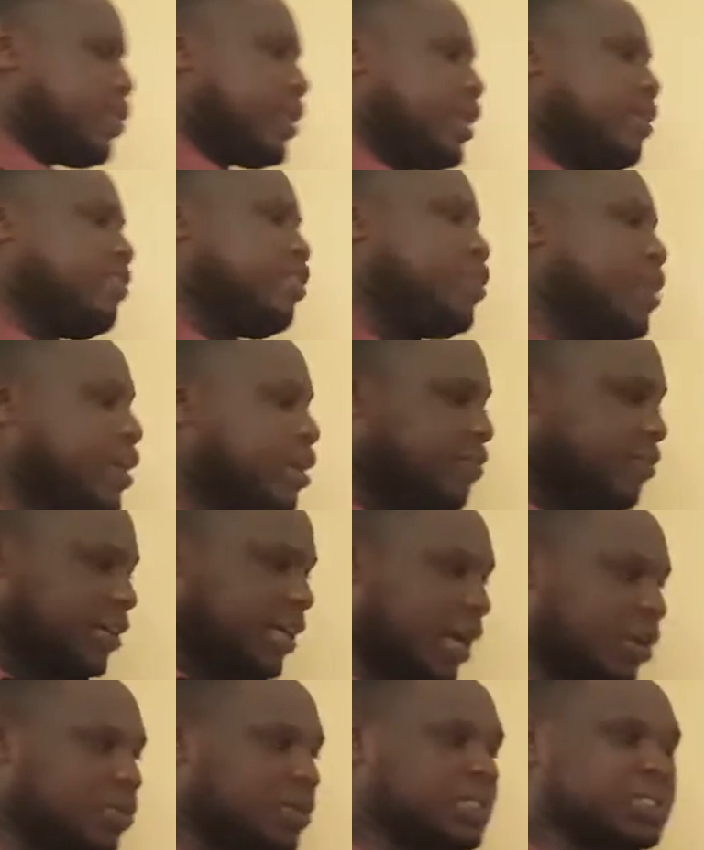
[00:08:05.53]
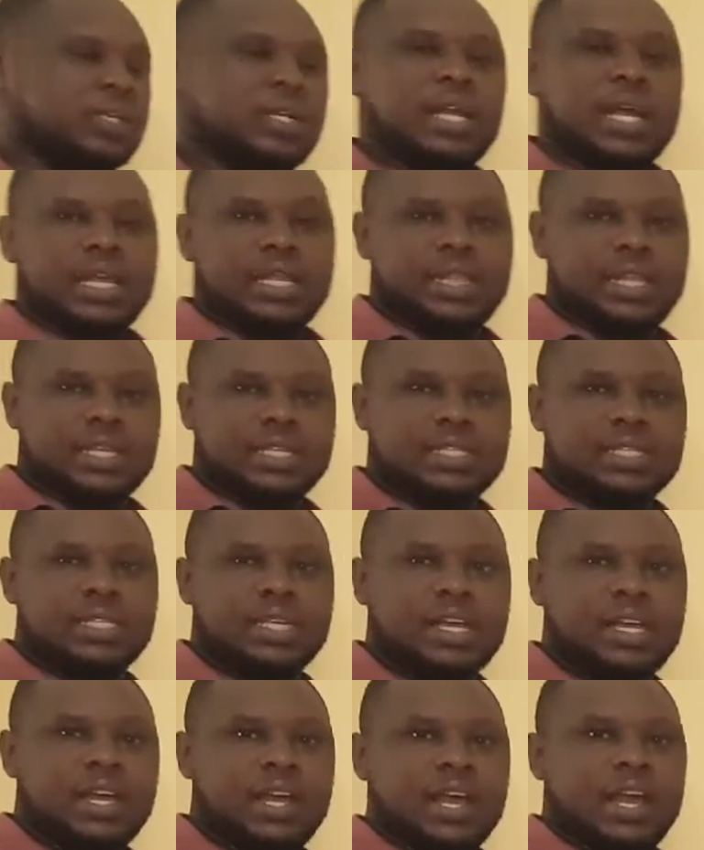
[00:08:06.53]
whenever you are given a question like this,
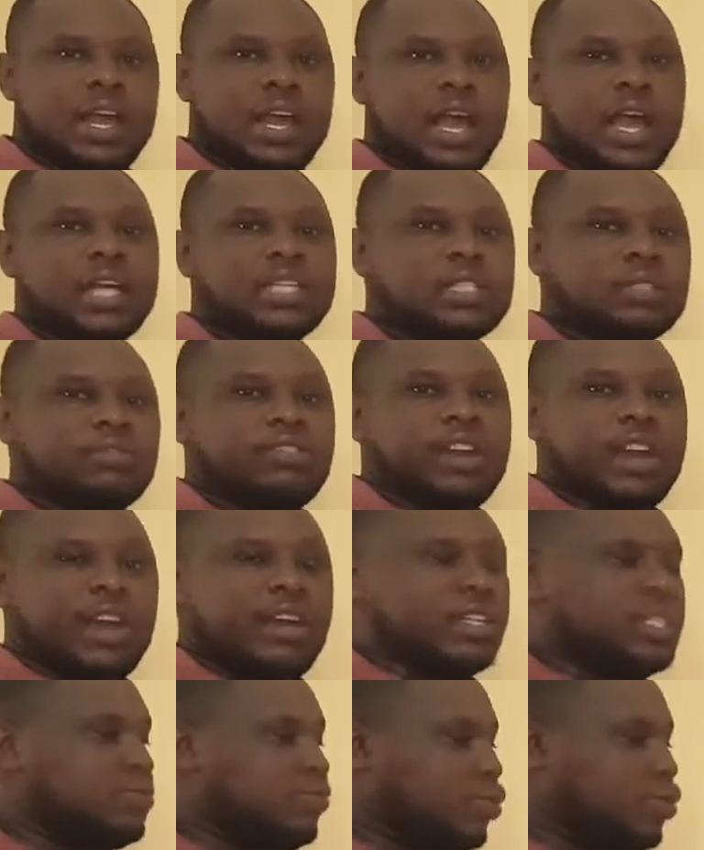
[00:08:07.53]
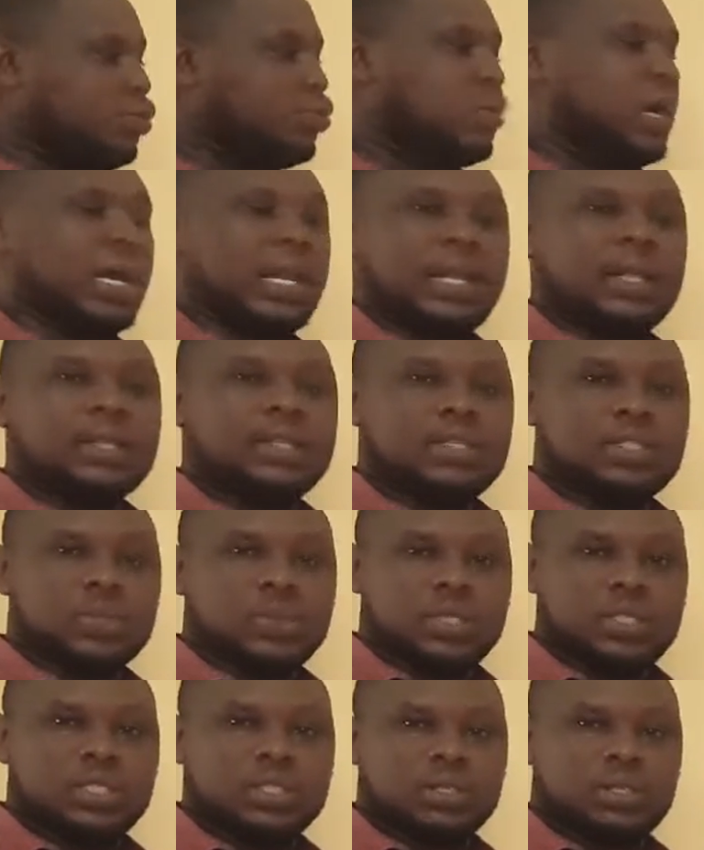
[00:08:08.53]
it's very easy for you to calculate this
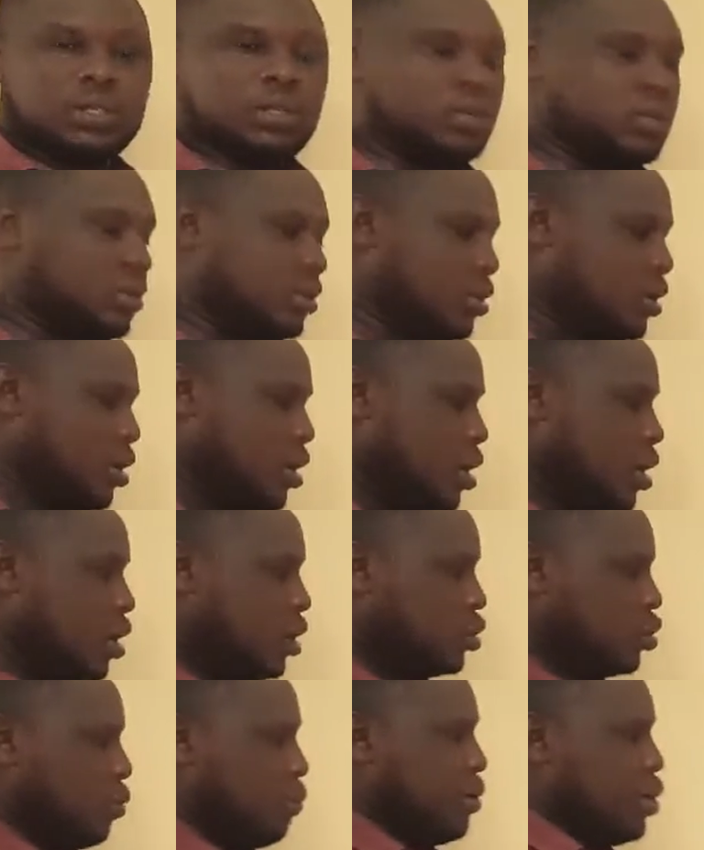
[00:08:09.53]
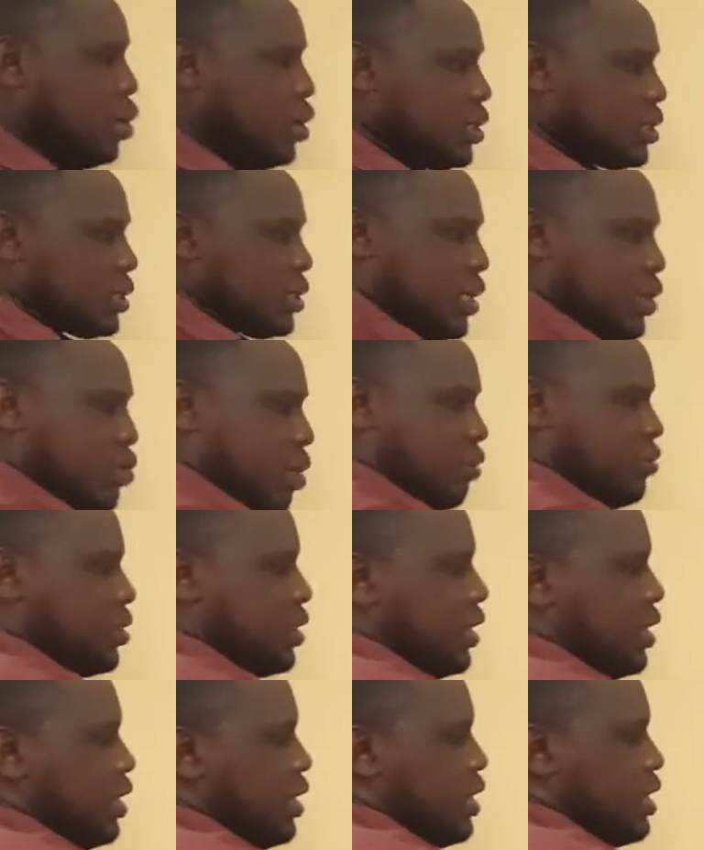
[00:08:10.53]
question. So because you have
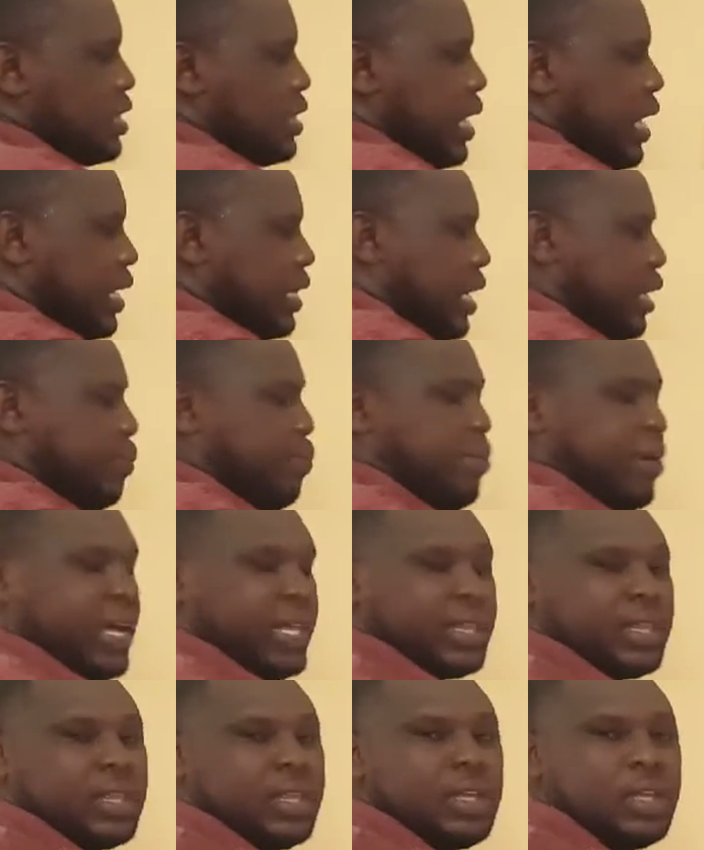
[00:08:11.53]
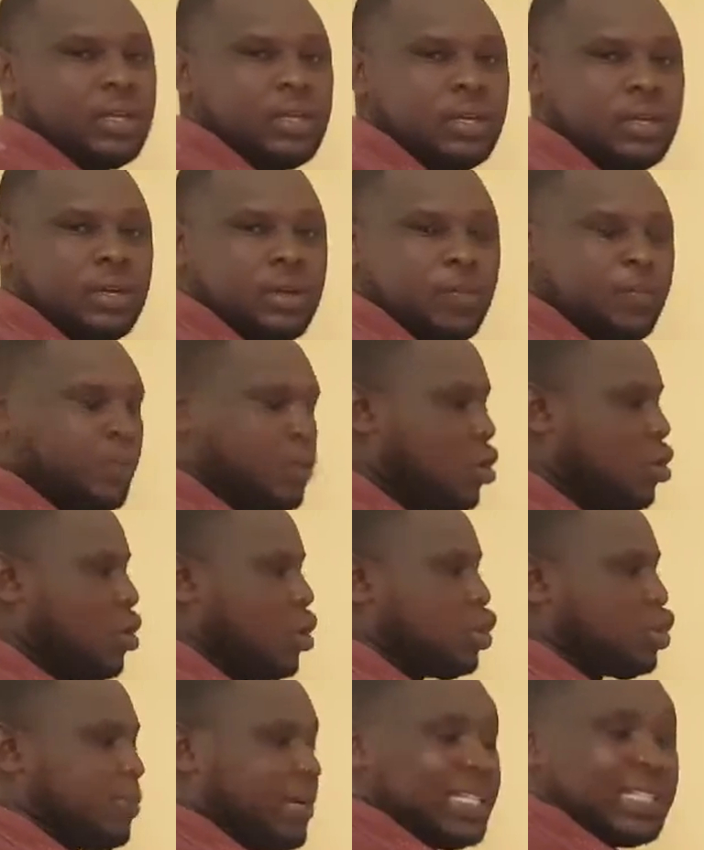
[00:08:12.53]
seen its length and breadth,
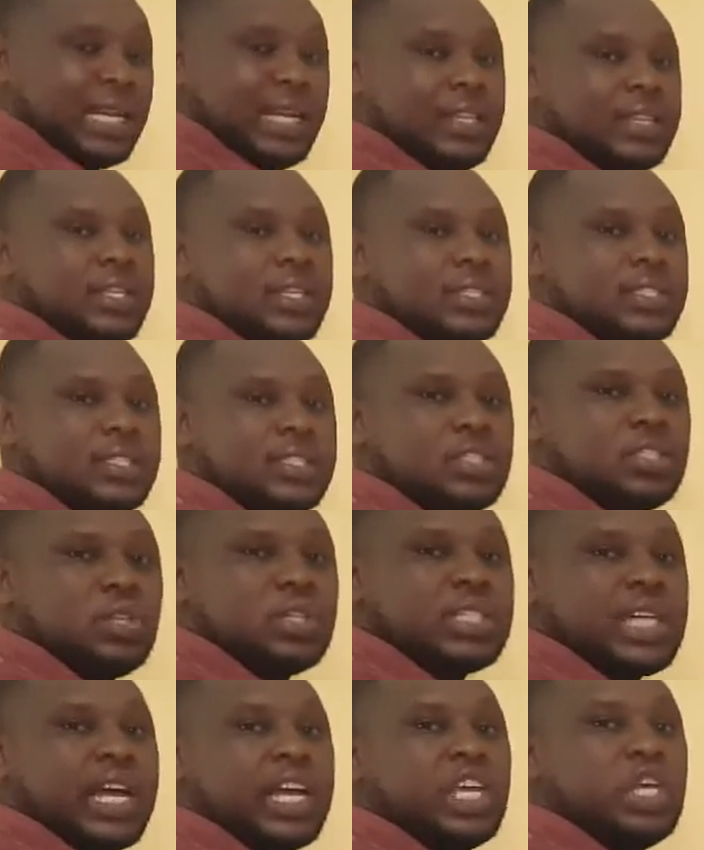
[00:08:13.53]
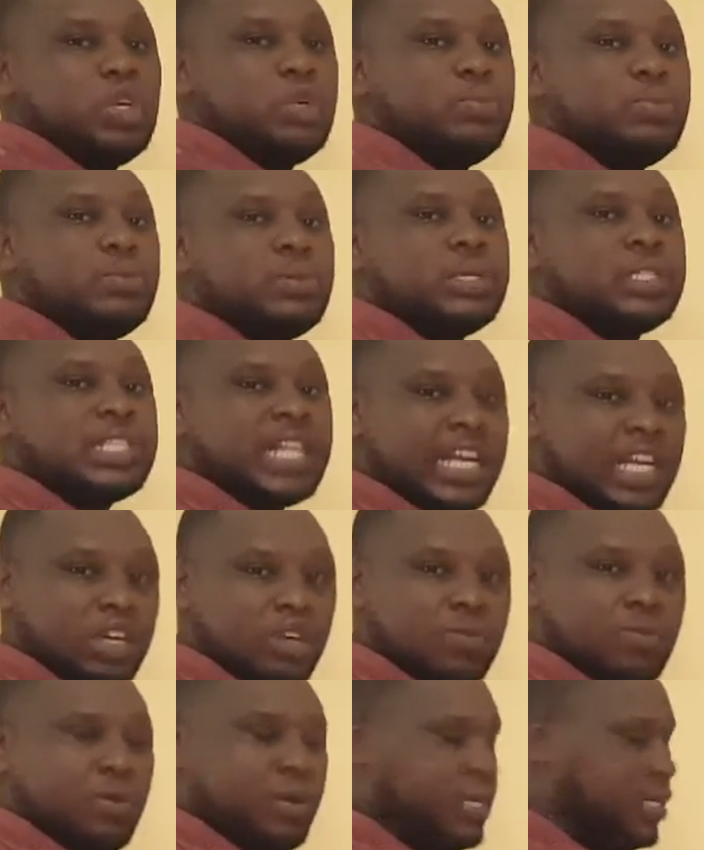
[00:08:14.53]
automatically this is not a cube, it's a
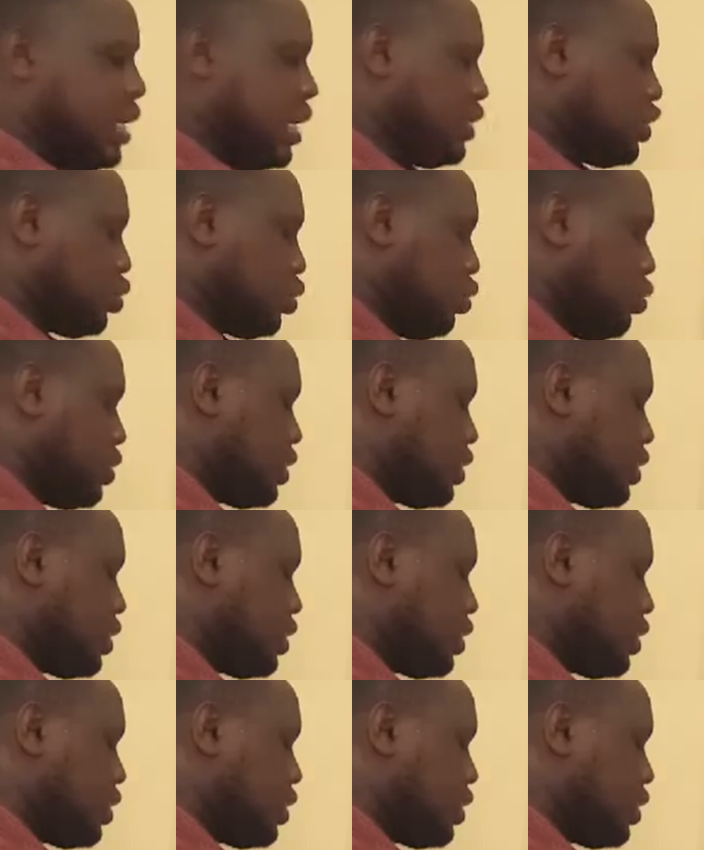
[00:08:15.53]
cuboid. And so you